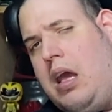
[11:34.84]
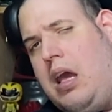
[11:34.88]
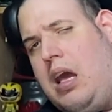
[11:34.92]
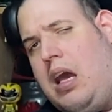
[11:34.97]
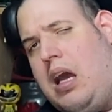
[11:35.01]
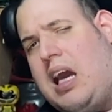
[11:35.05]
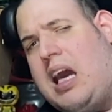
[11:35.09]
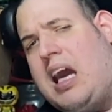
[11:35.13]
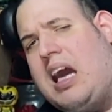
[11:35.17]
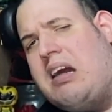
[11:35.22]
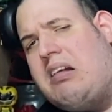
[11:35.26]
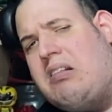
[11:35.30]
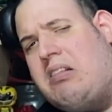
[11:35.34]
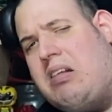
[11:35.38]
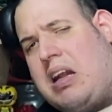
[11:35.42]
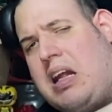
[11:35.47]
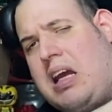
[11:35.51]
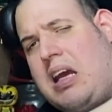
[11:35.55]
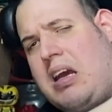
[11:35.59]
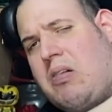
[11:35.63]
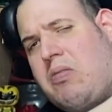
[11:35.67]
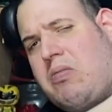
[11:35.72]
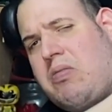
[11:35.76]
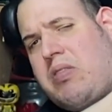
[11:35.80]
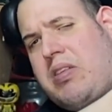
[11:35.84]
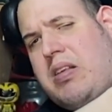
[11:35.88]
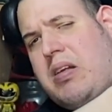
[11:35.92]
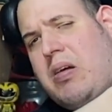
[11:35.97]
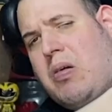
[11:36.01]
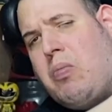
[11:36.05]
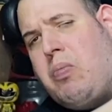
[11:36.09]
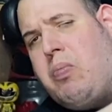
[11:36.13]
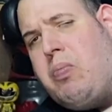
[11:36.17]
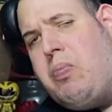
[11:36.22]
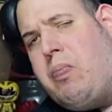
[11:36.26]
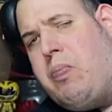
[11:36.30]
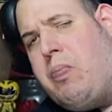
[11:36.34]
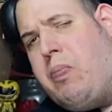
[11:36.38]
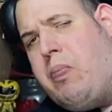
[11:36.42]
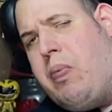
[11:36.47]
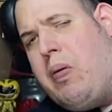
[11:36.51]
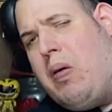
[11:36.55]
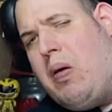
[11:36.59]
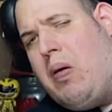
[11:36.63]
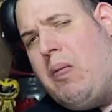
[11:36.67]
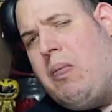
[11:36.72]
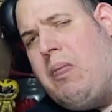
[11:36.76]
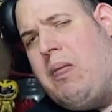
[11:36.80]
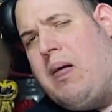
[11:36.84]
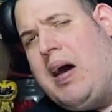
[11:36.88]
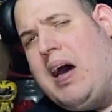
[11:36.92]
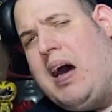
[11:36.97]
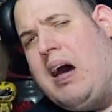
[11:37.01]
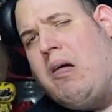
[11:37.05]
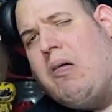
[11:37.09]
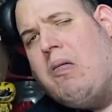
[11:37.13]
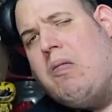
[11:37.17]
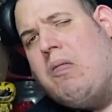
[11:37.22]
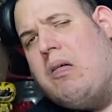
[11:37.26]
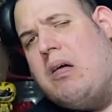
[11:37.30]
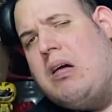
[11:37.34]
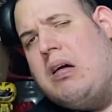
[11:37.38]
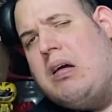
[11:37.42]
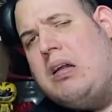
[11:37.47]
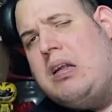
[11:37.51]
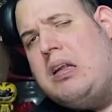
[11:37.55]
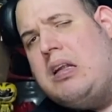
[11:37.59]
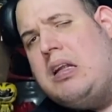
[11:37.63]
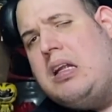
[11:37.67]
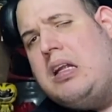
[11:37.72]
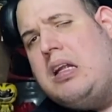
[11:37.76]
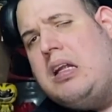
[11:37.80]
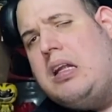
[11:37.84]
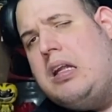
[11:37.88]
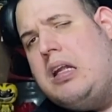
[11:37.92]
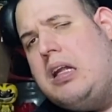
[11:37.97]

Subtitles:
Occasionally it will still pop out, and